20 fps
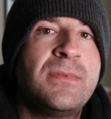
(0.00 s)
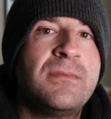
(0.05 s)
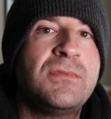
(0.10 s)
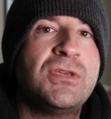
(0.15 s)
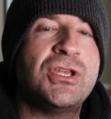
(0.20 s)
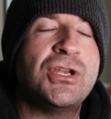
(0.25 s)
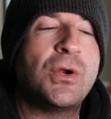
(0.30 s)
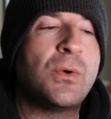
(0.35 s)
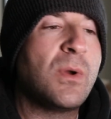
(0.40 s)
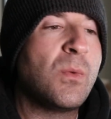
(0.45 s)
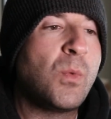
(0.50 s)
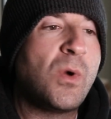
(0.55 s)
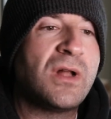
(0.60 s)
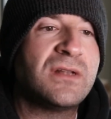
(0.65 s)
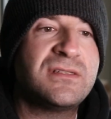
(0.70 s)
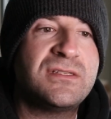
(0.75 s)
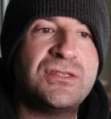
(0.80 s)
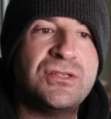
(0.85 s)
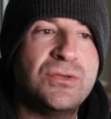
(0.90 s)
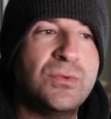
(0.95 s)
It
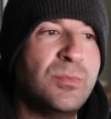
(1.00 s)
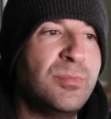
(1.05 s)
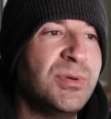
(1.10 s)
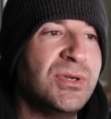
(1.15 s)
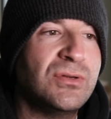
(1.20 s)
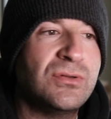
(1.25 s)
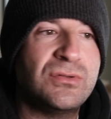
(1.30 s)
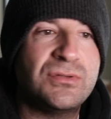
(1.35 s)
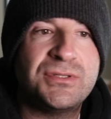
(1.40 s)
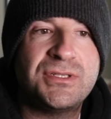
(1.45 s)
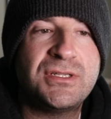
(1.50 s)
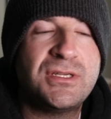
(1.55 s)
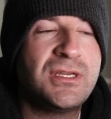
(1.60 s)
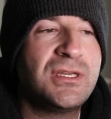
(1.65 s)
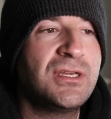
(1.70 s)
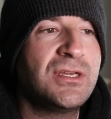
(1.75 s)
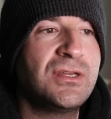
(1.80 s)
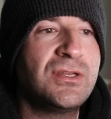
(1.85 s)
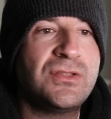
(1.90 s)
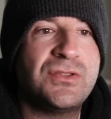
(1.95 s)
wants to build
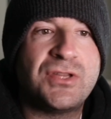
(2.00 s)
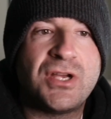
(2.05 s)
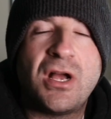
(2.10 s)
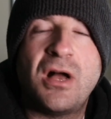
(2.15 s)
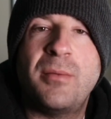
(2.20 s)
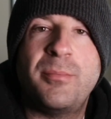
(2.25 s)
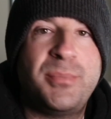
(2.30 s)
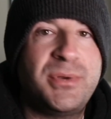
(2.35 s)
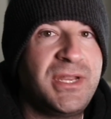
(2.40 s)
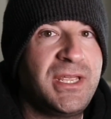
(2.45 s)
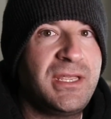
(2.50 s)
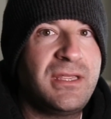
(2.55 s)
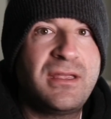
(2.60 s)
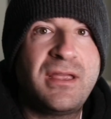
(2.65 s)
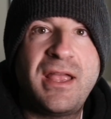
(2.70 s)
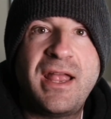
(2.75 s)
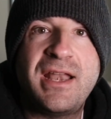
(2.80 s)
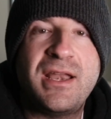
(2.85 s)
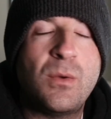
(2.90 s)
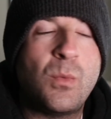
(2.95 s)
the company,
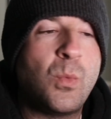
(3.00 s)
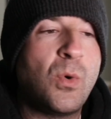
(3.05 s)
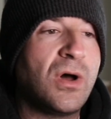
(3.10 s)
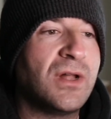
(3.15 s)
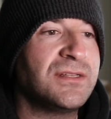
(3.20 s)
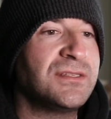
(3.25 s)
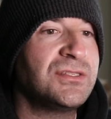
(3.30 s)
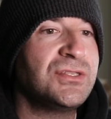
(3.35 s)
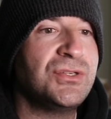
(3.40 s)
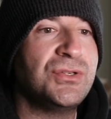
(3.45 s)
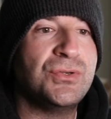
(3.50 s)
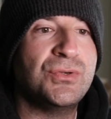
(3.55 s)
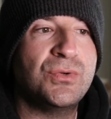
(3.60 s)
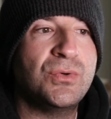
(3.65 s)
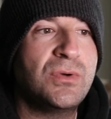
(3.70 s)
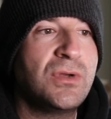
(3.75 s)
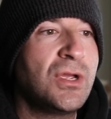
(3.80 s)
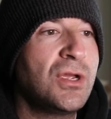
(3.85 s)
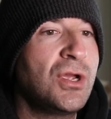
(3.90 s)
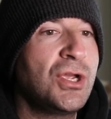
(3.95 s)
and it wants
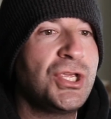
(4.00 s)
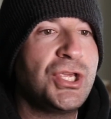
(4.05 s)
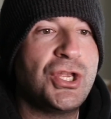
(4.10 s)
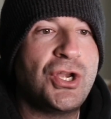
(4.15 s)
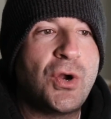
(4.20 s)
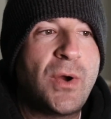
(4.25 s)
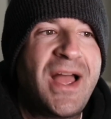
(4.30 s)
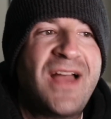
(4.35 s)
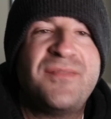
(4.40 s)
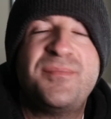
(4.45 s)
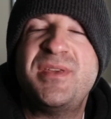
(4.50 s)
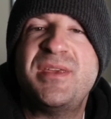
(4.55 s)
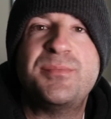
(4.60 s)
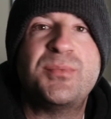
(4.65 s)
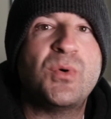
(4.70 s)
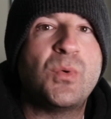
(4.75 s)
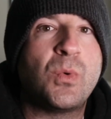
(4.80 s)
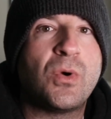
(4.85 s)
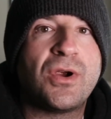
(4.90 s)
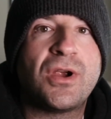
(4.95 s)
to, have
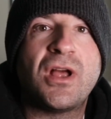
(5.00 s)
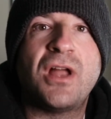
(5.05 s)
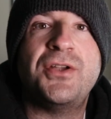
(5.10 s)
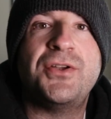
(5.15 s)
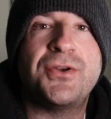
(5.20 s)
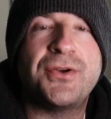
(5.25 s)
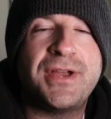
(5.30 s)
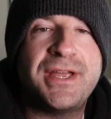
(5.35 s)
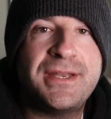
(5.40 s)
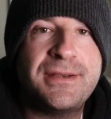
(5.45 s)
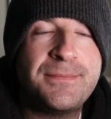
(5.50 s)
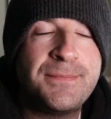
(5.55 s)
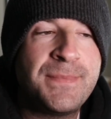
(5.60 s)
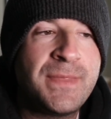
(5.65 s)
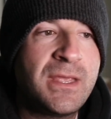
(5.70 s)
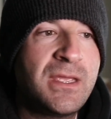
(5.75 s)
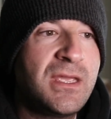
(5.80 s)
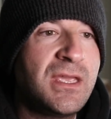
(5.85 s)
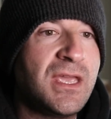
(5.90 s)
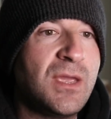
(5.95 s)
people work under it.
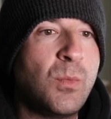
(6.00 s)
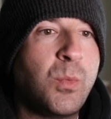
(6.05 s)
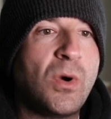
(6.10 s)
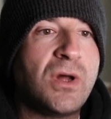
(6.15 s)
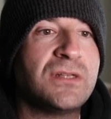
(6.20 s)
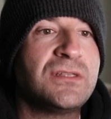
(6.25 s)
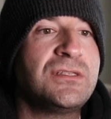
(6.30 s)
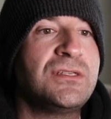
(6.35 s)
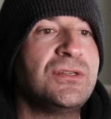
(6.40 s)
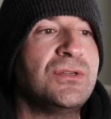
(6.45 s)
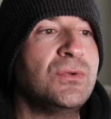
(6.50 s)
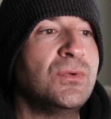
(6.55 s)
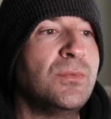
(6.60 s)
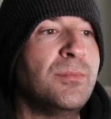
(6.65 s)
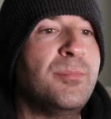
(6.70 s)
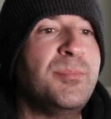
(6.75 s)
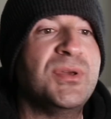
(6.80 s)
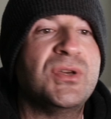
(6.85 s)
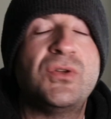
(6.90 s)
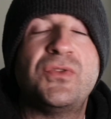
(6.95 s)
It wants to
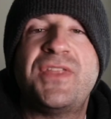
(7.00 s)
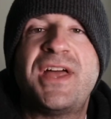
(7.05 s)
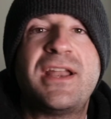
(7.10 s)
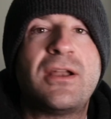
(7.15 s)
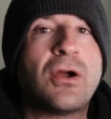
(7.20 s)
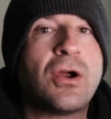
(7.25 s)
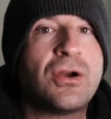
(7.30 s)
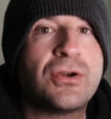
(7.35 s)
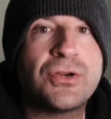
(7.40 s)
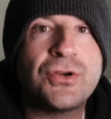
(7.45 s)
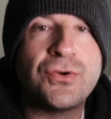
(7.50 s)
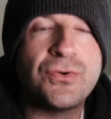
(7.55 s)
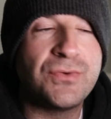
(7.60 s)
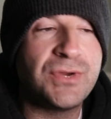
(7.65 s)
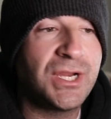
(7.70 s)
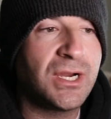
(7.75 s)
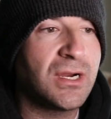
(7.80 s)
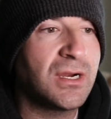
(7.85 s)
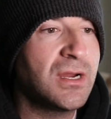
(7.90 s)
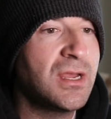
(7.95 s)
build that art
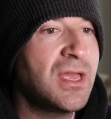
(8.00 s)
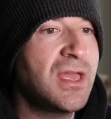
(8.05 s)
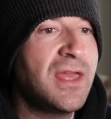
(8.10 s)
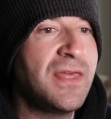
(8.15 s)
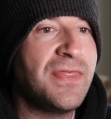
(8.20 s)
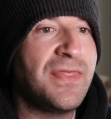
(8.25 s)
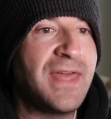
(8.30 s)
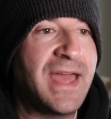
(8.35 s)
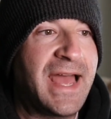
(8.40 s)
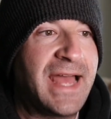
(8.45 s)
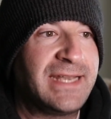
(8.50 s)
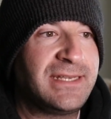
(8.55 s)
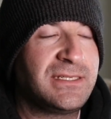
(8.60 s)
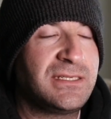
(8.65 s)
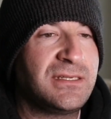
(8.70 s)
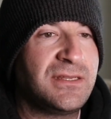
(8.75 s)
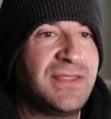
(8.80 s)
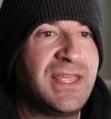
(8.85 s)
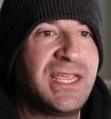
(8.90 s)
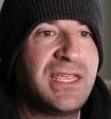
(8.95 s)
career,
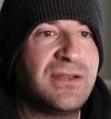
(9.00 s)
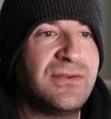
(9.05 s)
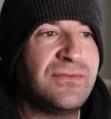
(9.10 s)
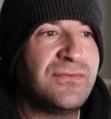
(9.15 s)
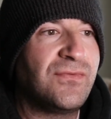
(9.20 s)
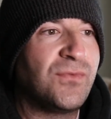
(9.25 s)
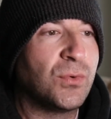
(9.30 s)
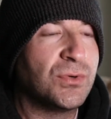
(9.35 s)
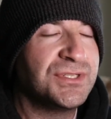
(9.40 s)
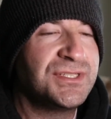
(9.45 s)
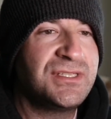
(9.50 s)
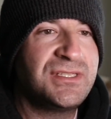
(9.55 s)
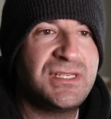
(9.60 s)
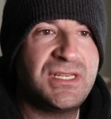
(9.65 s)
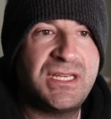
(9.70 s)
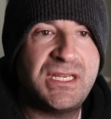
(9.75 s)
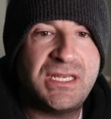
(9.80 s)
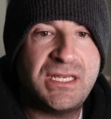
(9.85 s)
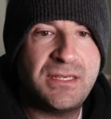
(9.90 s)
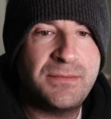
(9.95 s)
that they can
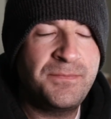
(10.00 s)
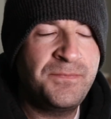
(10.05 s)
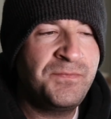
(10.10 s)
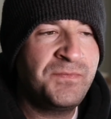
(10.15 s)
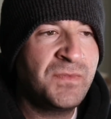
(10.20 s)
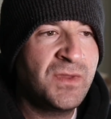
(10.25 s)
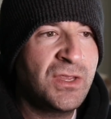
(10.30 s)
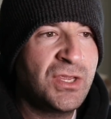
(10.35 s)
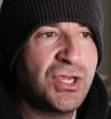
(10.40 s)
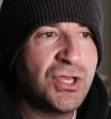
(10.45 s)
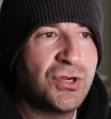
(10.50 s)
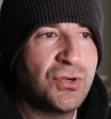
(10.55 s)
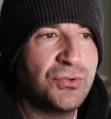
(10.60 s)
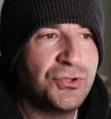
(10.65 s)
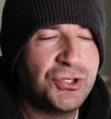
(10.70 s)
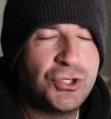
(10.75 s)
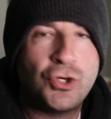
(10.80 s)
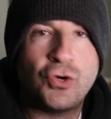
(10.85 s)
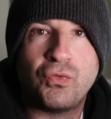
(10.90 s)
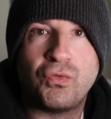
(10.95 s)
foresee,
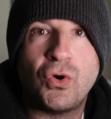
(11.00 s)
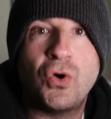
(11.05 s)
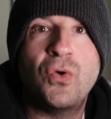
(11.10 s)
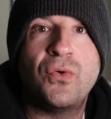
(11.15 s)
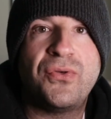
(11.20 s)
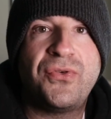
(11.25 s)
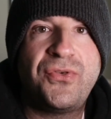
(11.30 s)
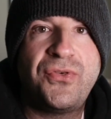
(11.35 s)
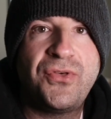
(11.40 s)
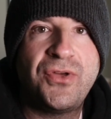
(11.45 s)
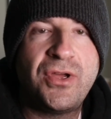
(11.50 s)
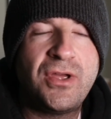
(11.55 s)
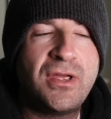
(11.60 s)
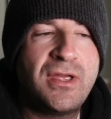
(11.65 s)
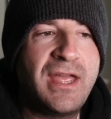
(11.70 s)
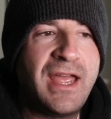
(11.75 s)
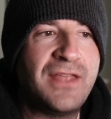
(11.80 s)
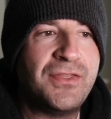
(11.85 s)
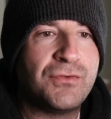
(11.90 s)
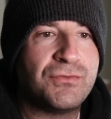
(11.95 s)
the growth and the